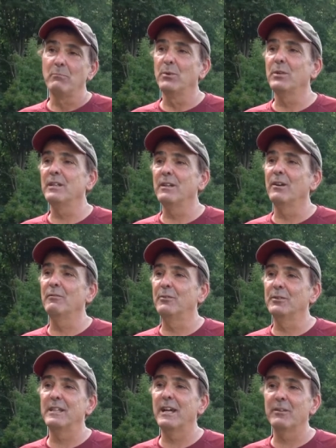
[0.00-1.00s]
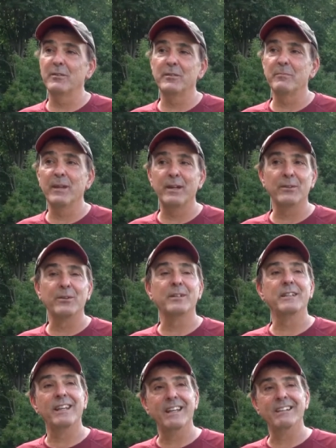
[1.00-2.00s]
putting our foot down on the pedal,
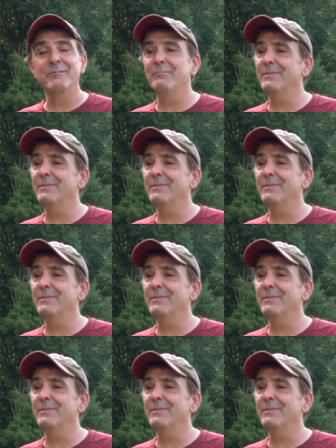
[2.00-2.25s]
and